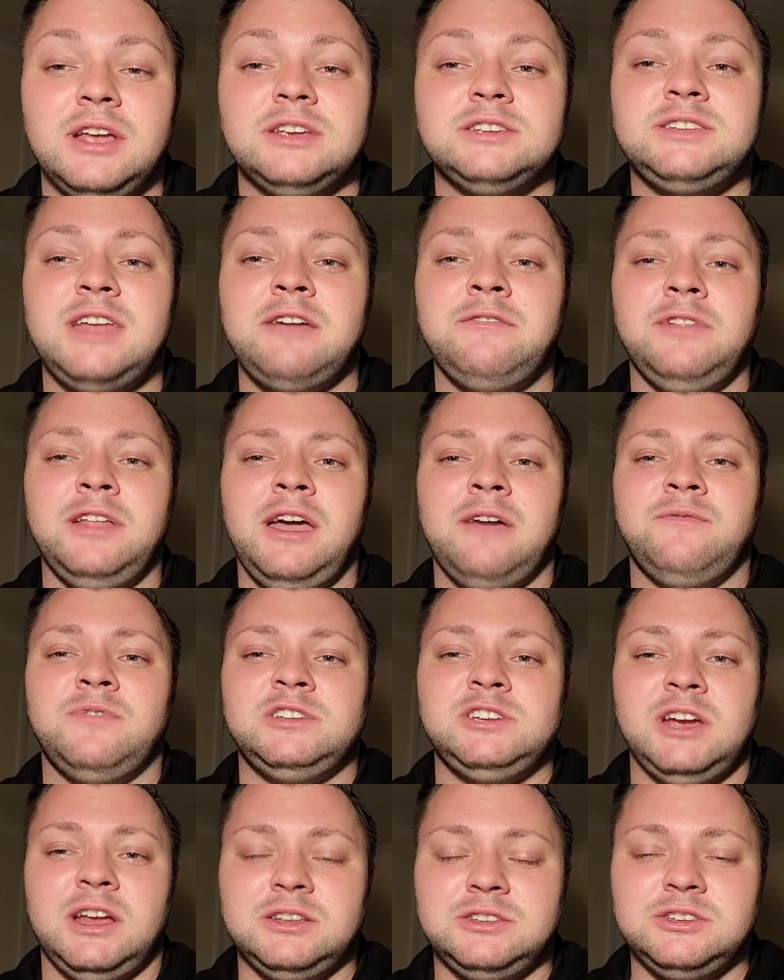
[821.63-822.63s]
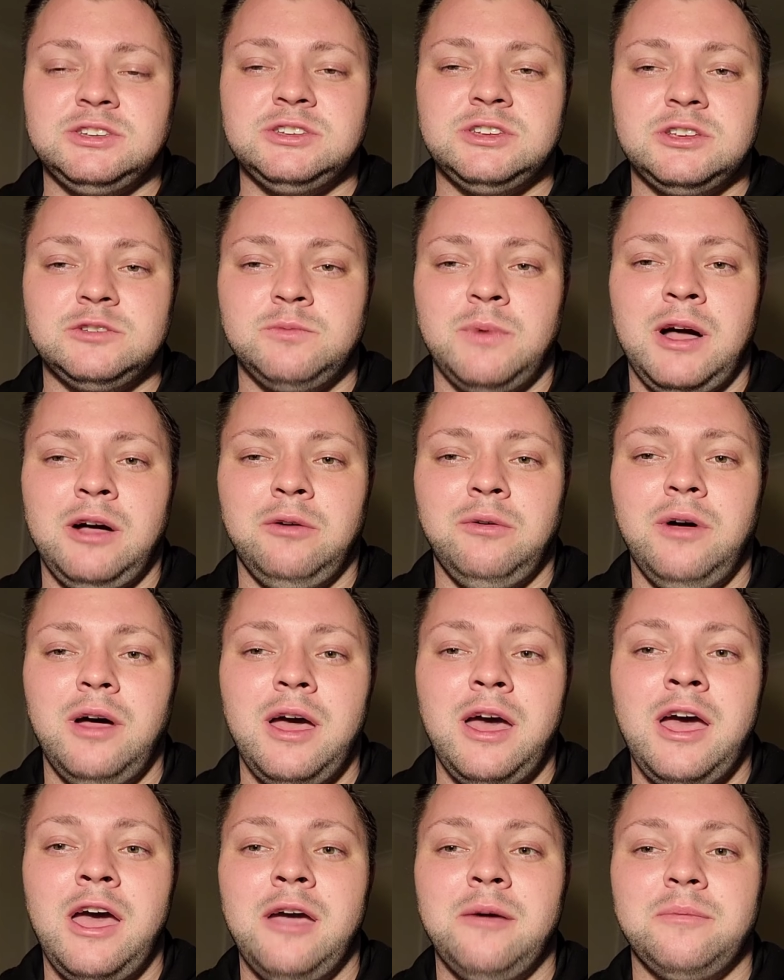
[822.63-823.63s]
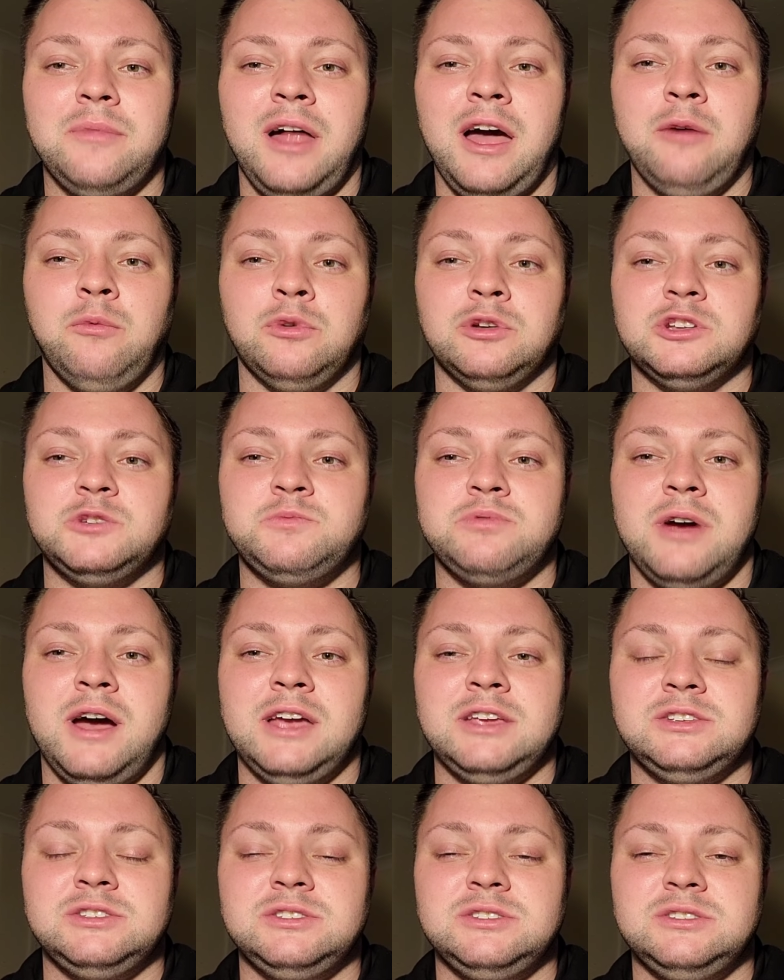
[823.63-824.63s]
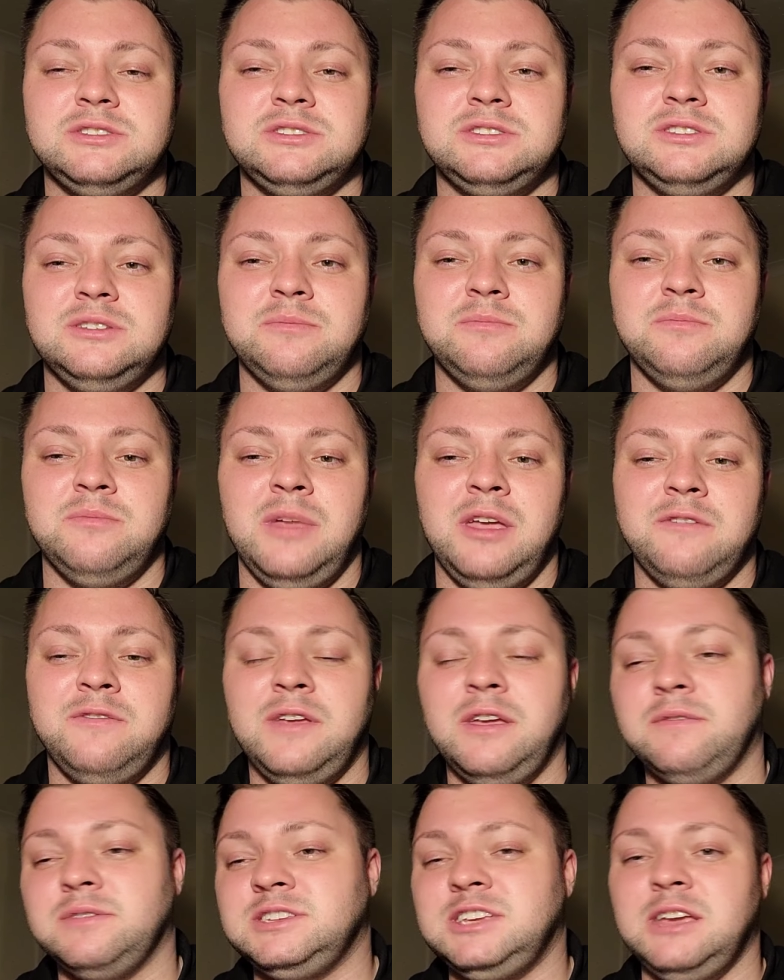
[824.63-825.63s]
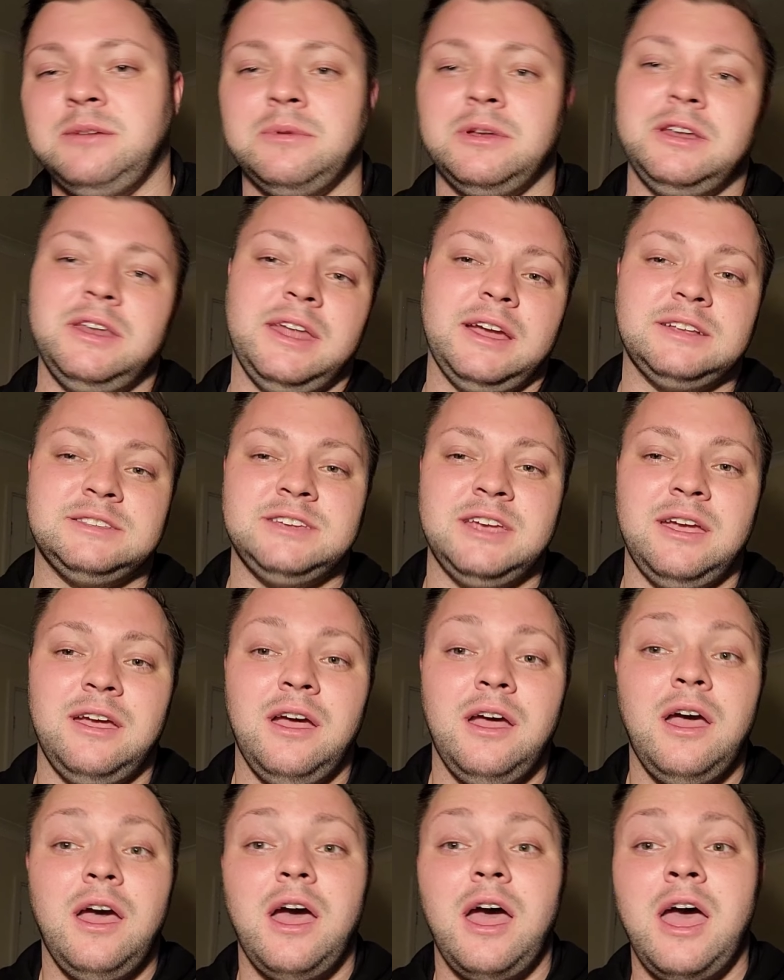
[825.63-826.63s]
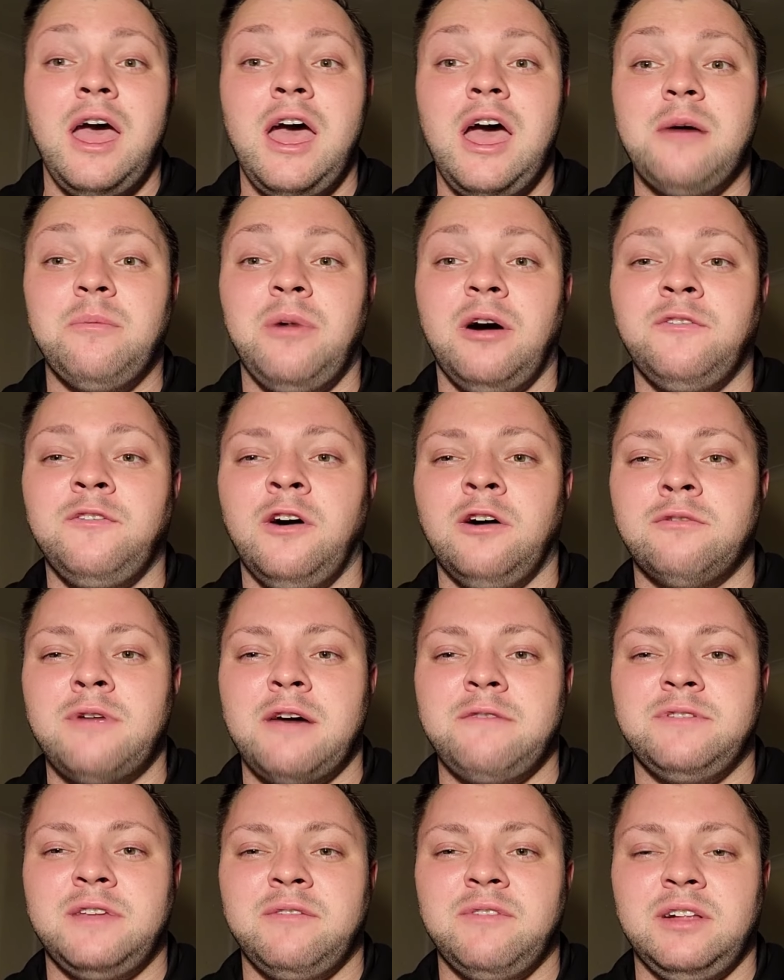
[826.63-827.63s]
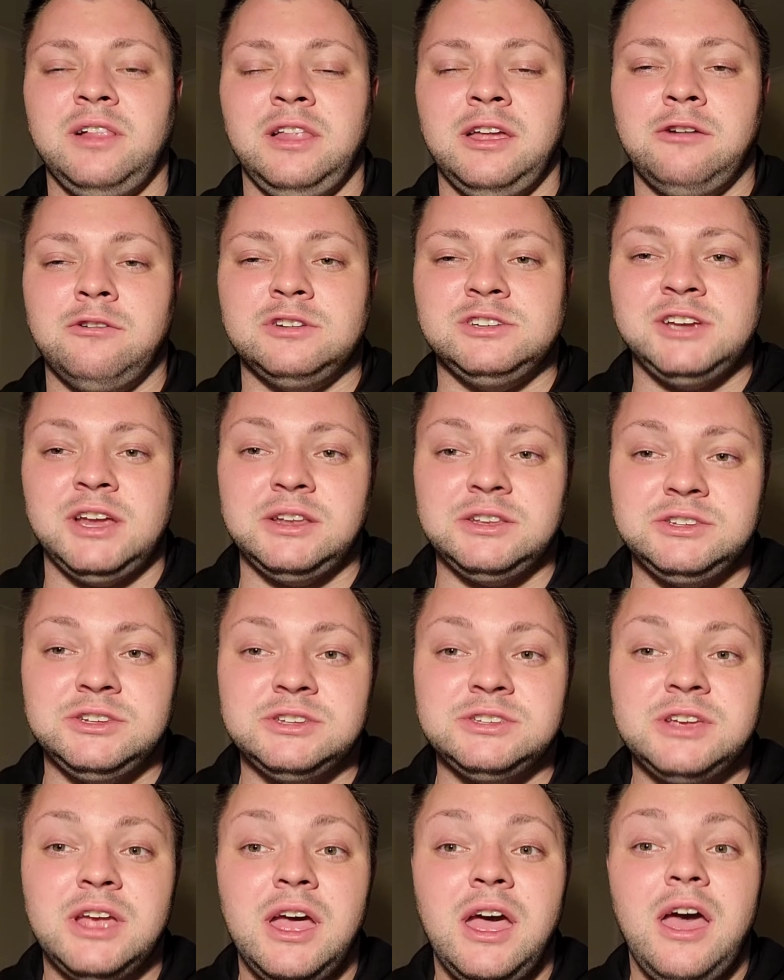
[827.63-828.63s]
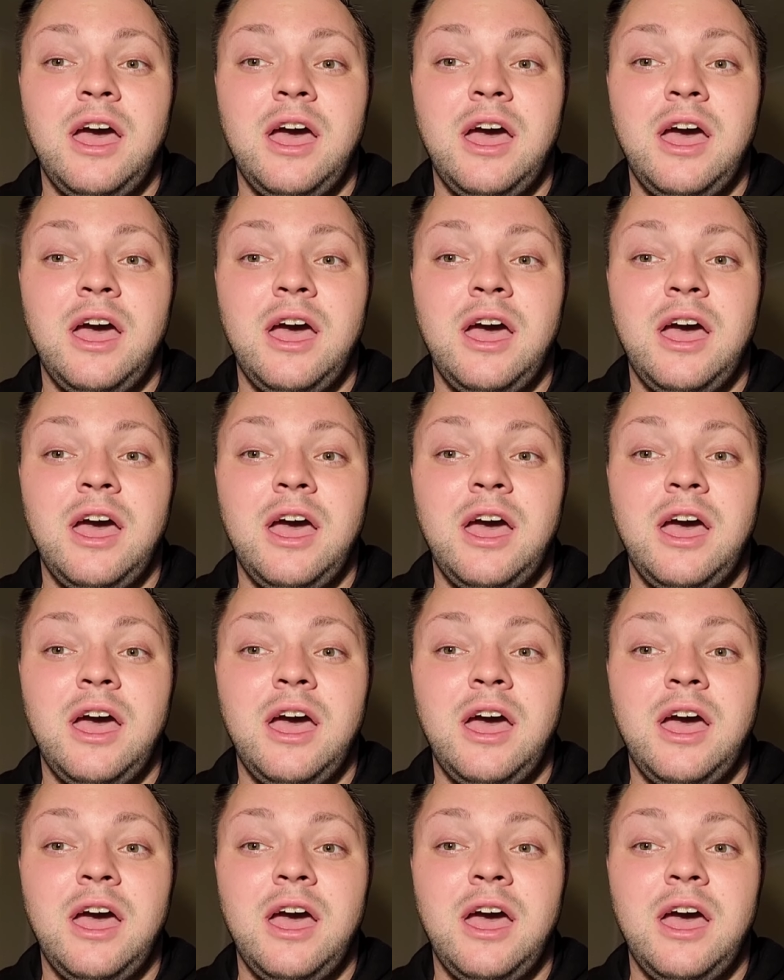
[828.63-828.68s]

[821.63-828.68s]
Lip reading: Staveley had the chances as well. It wouldn't surprise me if either team had nicked it, but I thought Retford had clearer chances.